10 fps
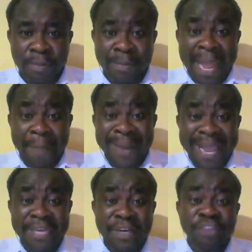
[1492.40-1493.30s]
By
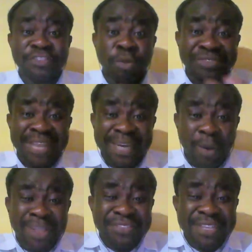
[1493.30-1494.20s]
applying those new standards,
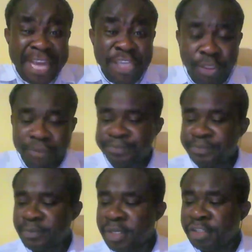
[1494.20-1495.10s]
what is the nature?
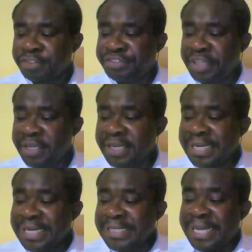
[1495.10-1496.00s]
C,
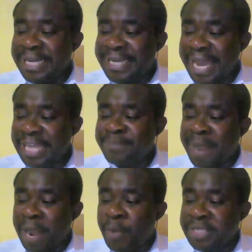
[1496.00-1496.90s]
the date
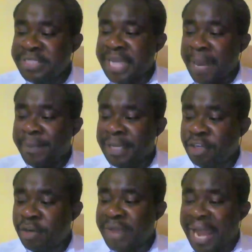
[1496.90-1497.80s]
by which the
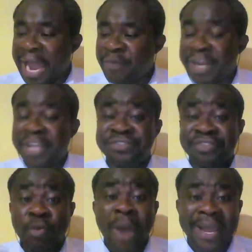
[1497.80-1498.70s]
application of the IFRS is
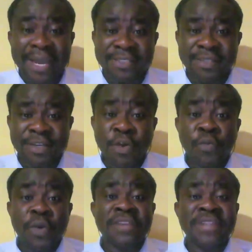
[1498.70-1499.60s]
required
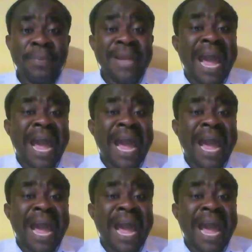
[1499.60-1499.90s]
For example, in